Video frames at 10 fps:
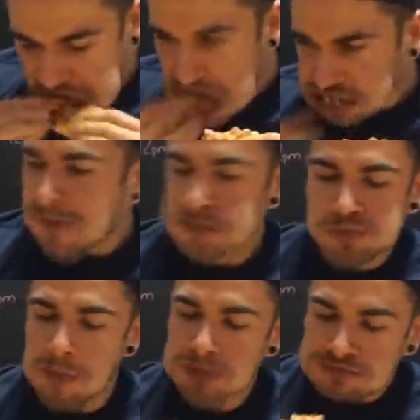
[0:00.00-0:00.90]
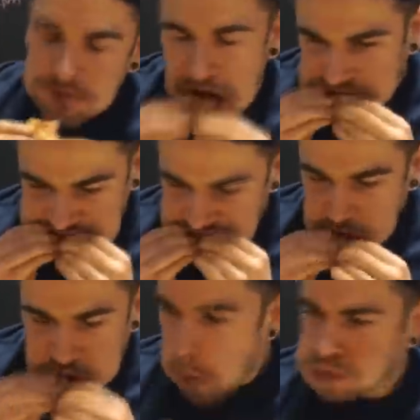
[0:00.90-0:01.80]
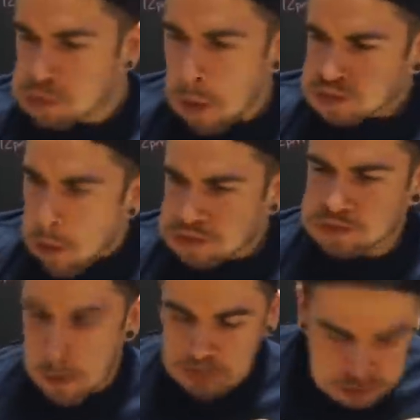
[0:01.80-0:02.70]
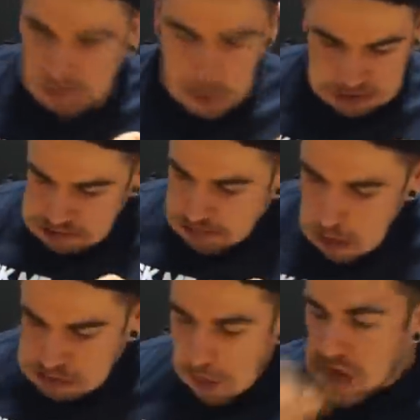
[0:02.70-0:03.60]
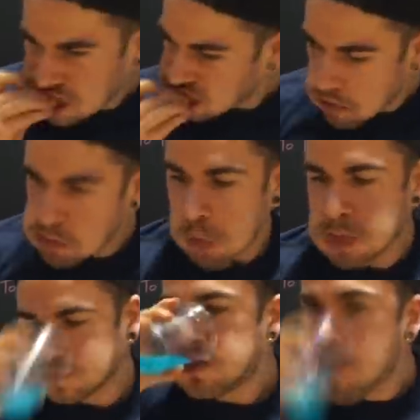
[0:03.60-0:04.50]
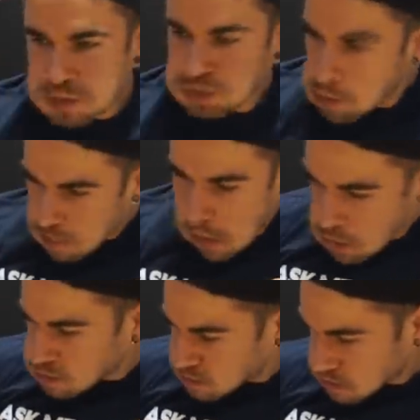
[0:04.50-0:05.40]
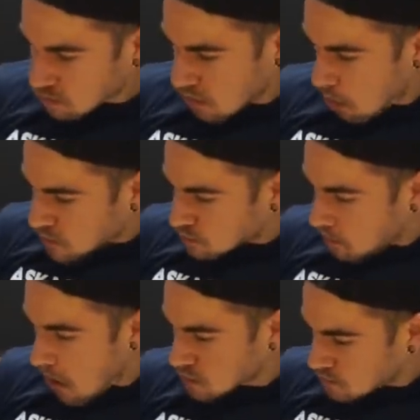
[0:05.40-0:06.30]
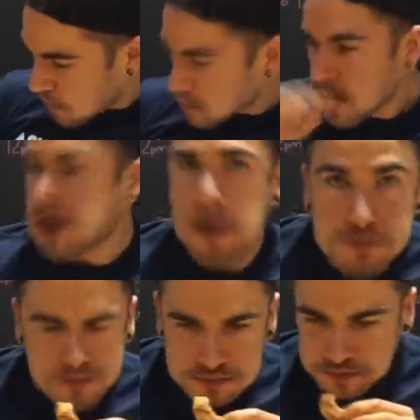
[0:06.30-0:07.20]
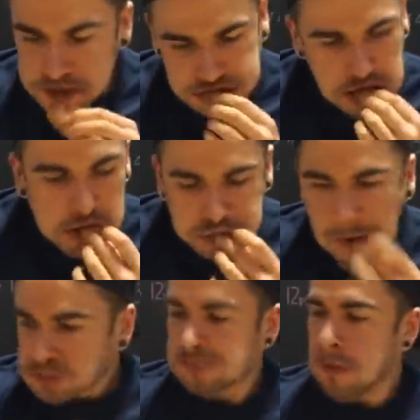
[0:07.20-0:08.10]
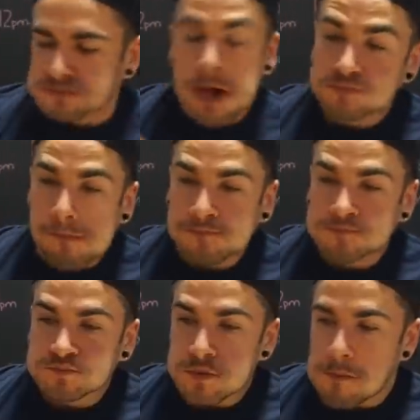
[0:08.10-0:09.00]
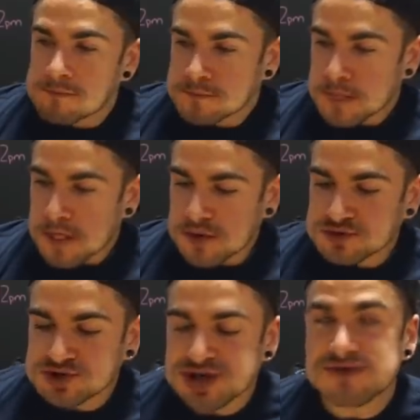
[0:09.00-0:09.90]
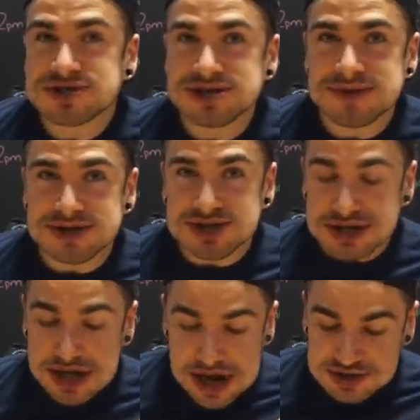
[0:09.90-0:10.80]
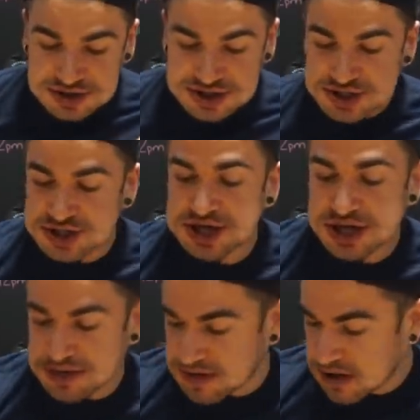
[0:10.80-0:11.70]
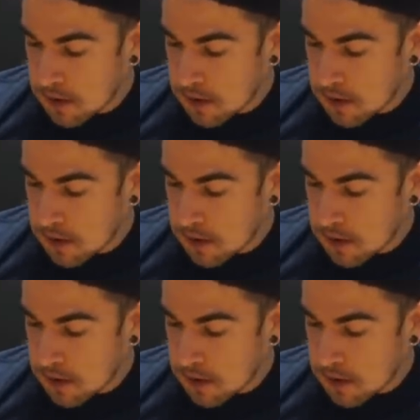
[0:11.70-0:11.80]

I couldn't just drink it down. I couldn't just eat it like I normally would. So it was extraordinarily difficult, and I had to start uh, kind of using scientific methods to try to get it down. 17 minutes in, guys. This is killing me.